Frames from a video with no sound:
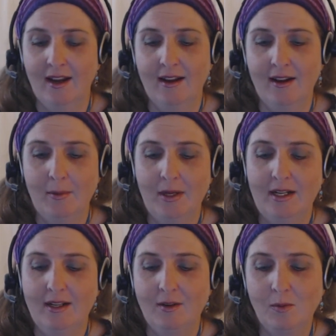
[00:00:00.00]
Um,
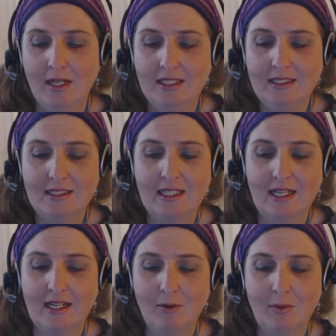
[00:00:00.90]

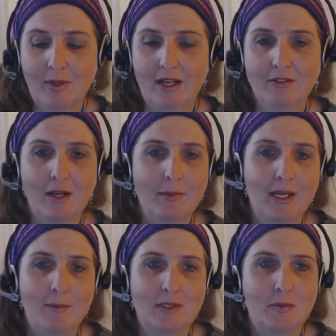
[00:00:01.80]
Wednesday, what we have coming
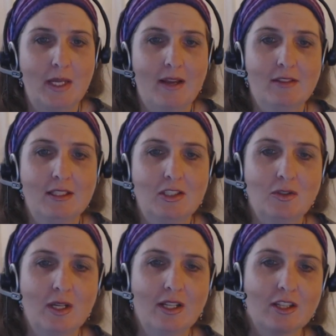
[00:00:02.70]
up is we have the
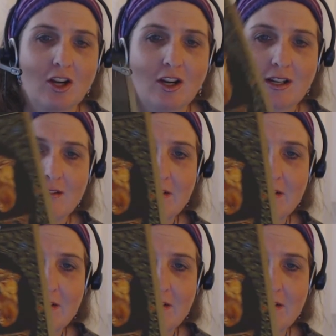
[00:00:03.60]
strength card in